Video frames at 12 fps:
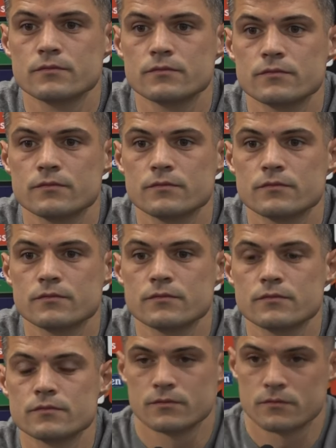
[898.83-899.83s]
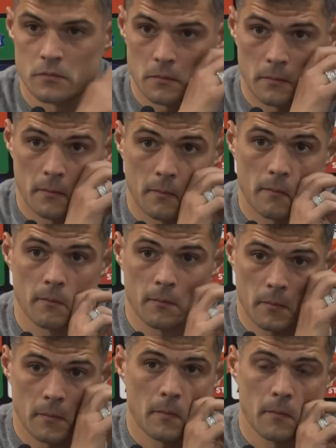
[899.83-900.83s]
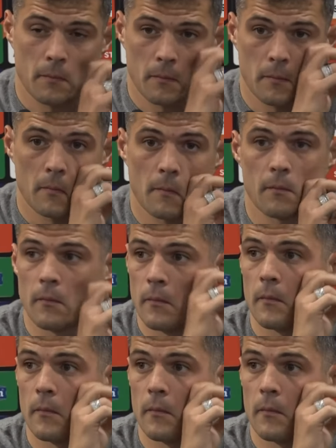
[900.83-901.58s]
Nothing is said.